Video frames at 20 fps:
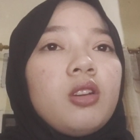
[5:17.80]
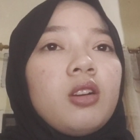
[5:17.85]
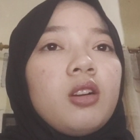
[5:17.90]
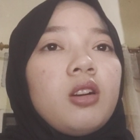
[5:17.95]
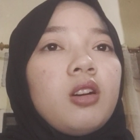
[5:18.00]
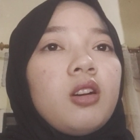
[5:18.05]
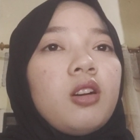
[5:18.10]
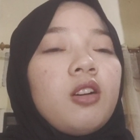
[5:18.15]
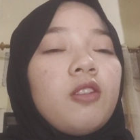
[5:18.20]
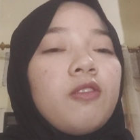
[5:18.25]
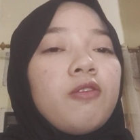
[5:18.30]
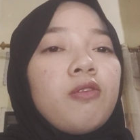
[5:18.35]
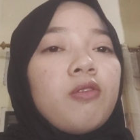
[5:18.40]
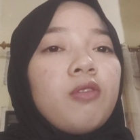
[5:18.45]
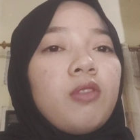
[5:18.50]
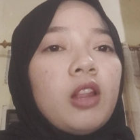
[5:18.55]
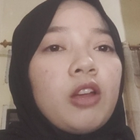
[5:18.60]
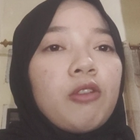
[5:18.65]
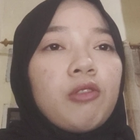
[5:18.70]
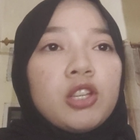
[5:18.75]
of
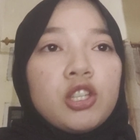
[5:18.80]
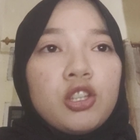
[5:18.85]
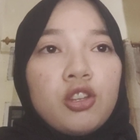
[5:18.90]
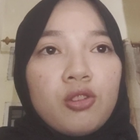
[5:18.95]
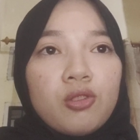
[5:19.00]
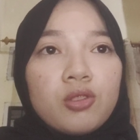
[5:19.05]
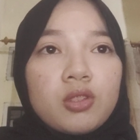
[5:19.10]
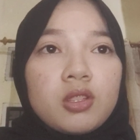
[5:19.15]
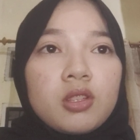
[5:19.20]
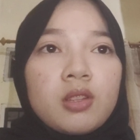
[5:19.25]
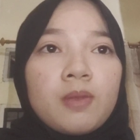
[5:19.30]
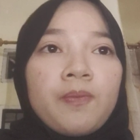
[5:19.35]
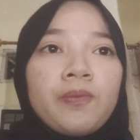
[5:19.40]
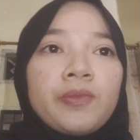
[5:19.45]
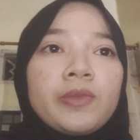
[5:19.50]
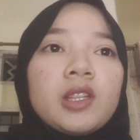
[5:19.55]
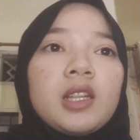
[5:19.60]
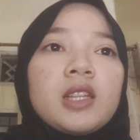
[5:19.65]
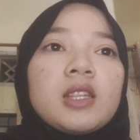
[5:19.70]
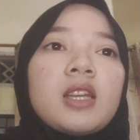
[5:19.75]
language use.
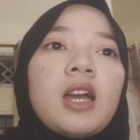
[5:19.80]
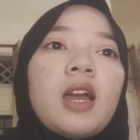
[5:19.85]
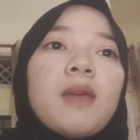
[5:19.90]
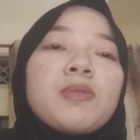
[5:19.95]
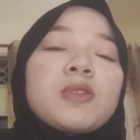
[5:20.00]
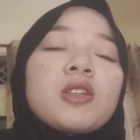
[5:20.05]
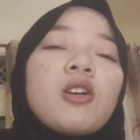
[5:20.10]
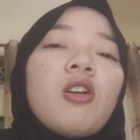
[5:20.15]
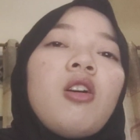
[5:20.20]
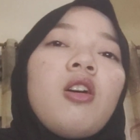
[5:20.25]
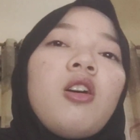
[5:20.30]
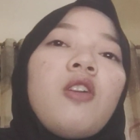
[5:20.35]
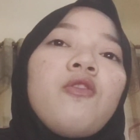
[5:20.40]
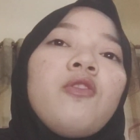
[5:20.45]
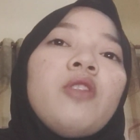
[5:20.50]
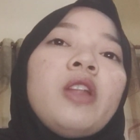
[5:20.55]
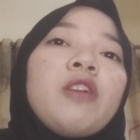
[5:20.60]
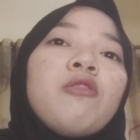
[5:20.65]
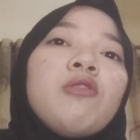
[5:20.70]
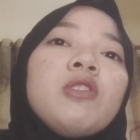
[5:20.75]
The types
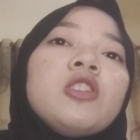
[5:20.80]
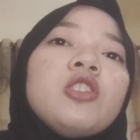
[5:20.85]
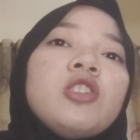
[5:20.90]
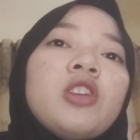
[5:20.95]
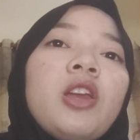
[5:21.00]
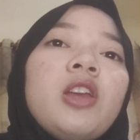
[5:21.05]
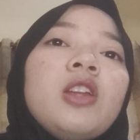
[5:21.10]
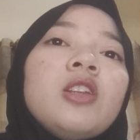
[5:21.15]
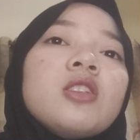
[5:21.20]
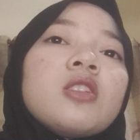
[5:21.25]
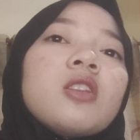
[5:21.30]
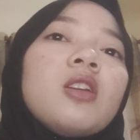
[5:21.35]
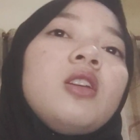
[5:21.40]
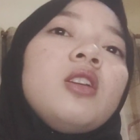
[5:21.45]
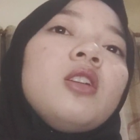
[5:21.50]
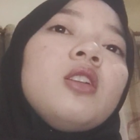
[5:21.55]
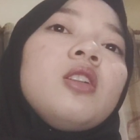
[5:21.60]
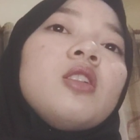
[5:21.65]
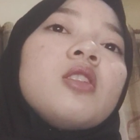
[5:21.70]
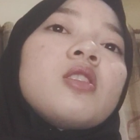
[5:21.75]
of language change
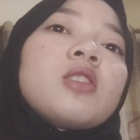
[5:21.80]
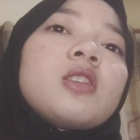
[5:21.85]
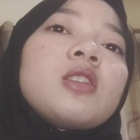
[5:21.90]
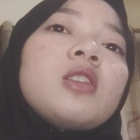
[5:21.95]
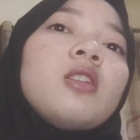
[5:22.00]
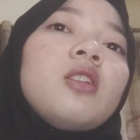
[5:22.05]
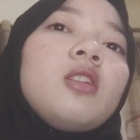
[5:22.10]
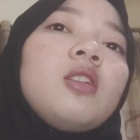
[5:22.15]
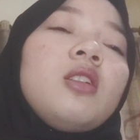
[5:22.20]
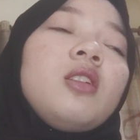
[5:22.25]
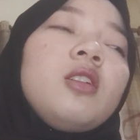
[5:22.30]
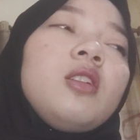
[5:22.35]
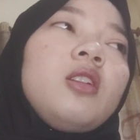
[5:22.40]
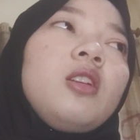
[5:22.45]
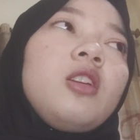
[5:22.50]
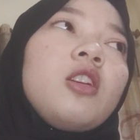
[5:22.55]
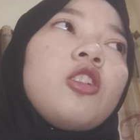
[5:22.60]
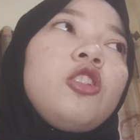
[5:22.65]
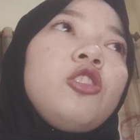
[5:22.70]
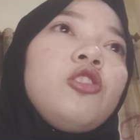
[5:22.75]
is
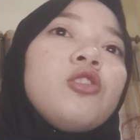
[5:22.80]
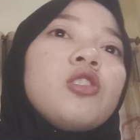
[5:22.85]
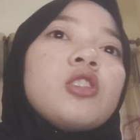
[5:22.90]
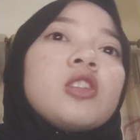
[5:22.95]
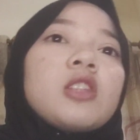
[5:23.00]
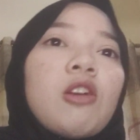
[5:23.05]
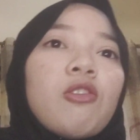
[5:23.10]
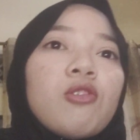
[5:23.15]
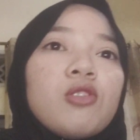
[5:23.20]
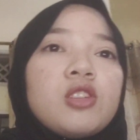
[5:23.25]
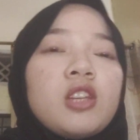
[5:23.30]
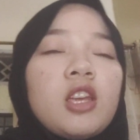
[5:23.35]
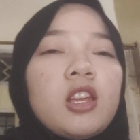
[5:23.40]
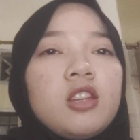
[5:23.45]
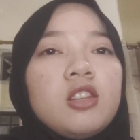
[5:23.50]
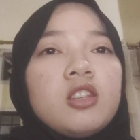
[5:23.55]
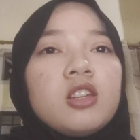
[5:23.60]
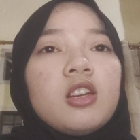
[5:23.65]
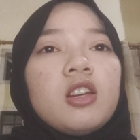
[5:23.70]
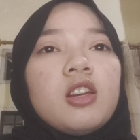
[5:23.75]
include sound
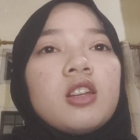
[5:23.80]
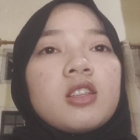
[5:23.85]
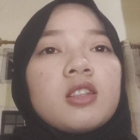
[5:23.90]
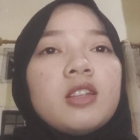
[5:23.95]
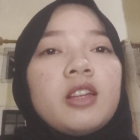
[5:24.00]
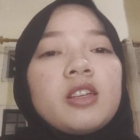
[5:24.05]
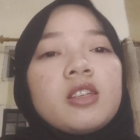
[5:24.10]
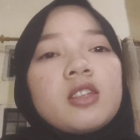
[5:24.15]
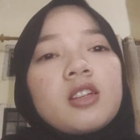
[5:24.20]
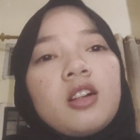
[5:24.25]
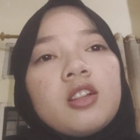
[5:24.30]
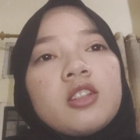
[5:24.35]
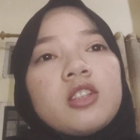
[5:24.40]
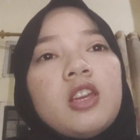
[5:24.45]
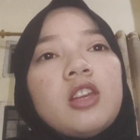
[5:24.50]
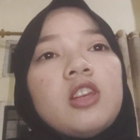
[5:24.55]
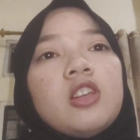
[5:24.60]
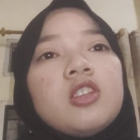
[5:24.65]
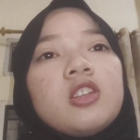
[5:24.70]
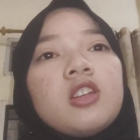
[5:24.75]
changes, lexical
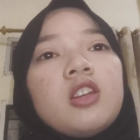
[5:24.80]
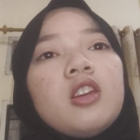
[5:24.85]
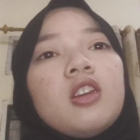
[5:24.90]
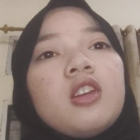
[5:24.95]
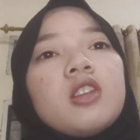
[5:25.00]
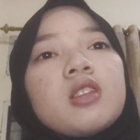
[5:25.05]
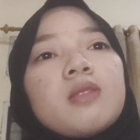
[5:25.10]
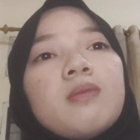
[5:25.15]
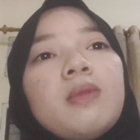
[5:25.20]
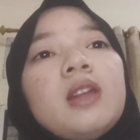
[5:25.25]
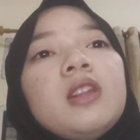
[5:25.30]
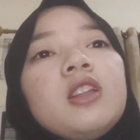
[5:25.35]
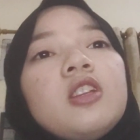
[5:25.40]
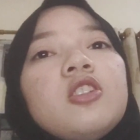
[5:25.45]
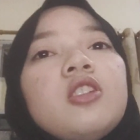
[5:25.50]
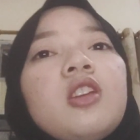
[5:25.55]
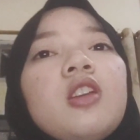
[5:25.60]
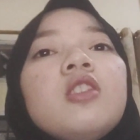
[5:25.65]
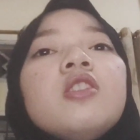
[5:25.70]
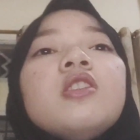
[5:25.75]
changes, semantic
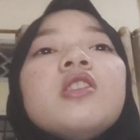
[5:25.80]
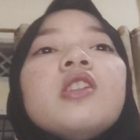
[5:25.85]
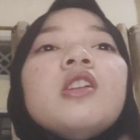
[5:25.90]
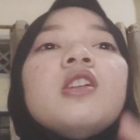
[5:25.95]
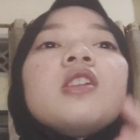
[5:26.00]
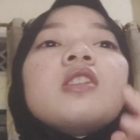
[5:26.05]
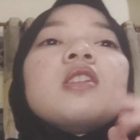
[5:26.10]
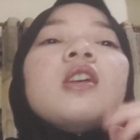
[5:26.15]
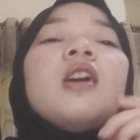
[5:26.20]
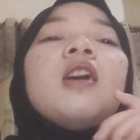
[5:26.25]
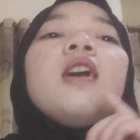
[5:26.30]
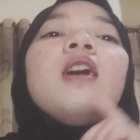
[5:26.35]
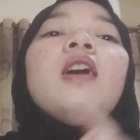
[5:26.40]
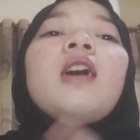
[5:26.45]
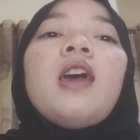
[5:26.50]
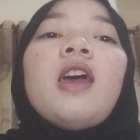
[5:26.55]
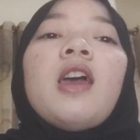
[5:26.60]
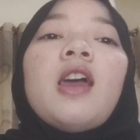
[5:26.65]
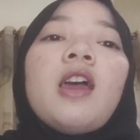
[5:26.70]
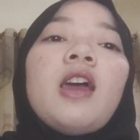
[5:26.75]
changes,
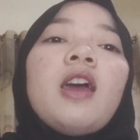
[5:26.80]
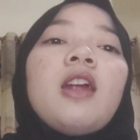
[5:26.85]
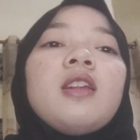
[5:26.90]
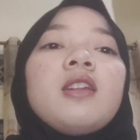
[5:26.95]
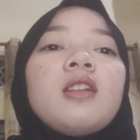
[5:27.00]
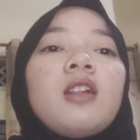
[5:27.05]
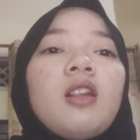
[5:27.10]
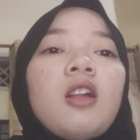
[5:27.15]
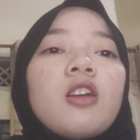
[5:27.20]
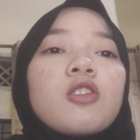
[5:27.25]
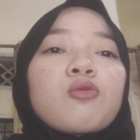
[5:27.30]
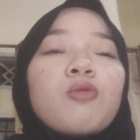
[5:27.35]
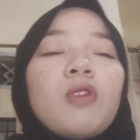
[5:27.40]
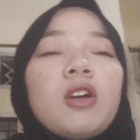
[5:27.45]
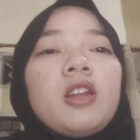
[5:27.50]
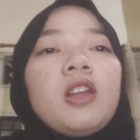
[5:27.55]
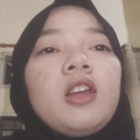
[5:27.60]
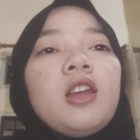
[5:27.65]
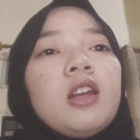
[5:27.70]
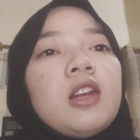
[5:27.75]
and the last
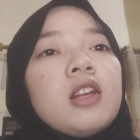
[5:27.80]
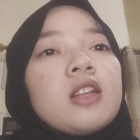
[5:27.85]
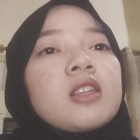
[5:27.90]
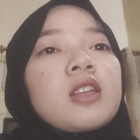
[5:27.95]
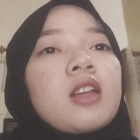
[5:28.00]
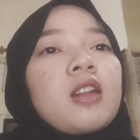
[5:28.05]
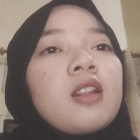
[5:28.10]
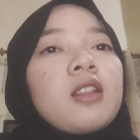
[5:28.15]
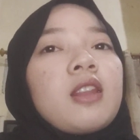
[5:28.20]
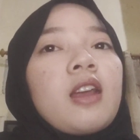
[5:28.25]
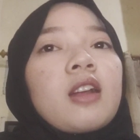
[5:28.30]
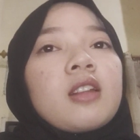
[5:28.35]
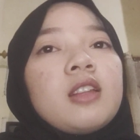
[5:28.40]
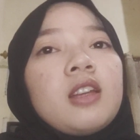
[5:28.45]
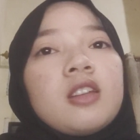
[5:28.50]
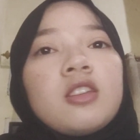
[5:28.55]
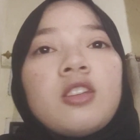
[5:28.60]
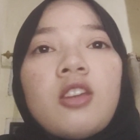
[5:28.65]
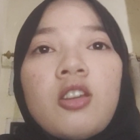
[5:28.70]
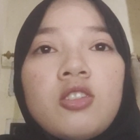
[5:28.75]
one is
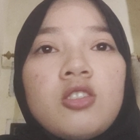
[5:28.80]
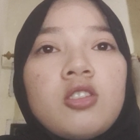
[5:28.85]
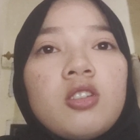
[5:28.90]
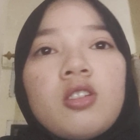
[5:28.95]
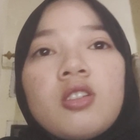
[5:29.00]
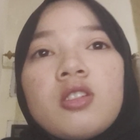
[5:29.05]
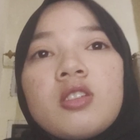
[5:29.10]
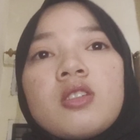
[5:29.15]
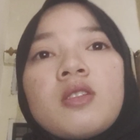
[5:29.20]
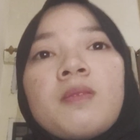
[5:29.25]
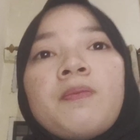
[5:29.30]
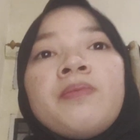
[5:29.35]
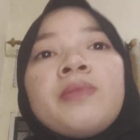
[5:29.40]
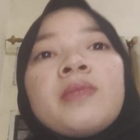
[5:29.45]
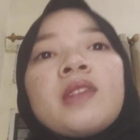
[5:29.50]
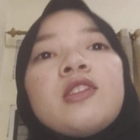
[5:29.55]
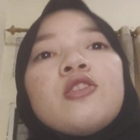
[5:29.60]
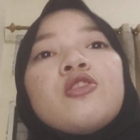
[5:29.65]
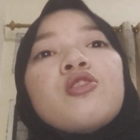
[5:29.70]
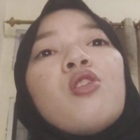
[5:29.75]
syntactic changes.
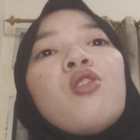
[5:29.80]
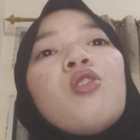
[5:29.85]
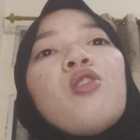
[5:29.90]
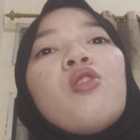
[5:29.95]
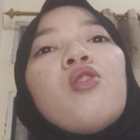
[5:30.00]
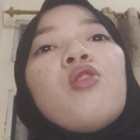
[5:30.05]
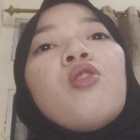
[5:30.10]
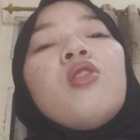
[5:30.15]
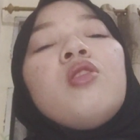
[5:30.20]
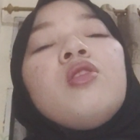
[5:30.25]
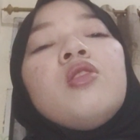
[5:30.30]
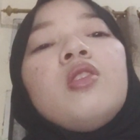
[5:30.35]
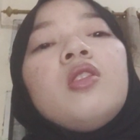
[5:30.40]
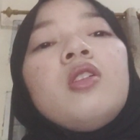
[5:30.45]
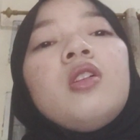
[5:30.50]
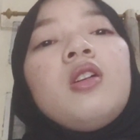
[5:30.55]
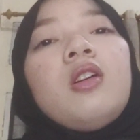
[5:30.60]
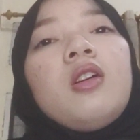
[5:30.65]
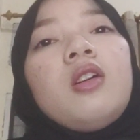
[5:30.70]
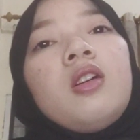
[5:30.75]
So,
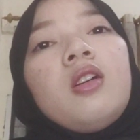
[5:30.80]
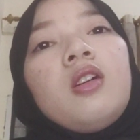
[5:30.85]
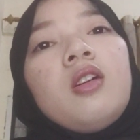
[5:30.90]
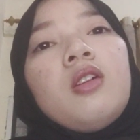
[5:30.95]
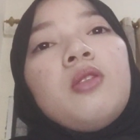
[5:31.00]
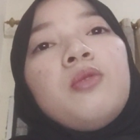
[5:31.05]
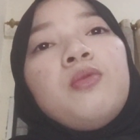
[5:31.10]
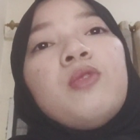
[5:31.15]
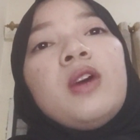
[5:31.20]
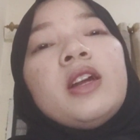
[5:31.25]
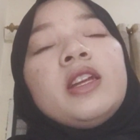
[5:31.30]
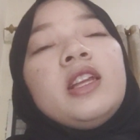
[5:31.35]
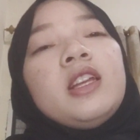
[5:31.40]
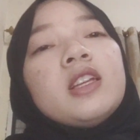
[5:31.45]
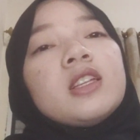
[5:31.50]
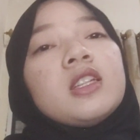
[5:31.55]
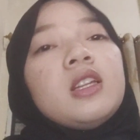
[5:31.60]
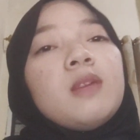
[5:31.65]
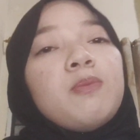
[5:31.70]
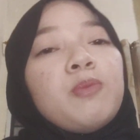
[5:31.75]
what
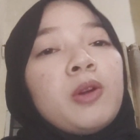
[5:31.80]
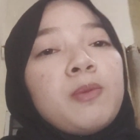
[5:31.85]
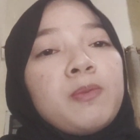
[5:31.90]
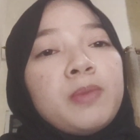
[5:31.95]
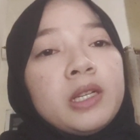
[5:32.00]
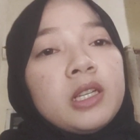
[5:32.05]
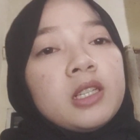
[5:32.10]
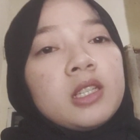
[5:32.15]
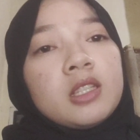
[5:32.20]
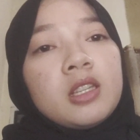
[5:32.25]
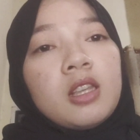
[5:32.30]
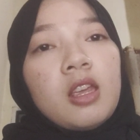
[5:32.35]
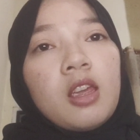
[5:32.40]
is the purpose